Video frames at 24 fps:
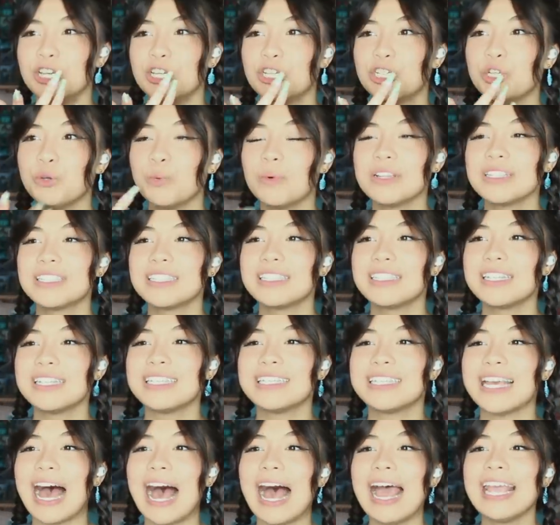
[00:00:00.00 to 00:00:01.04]
She wants to
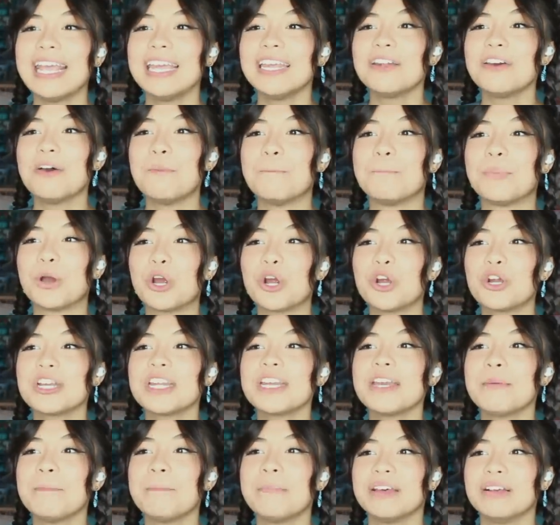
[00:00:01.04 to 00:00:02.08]
die in a
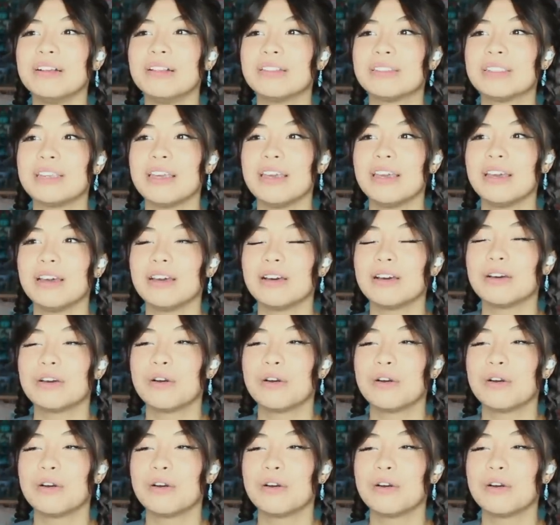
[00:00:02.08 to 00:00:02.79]
burning building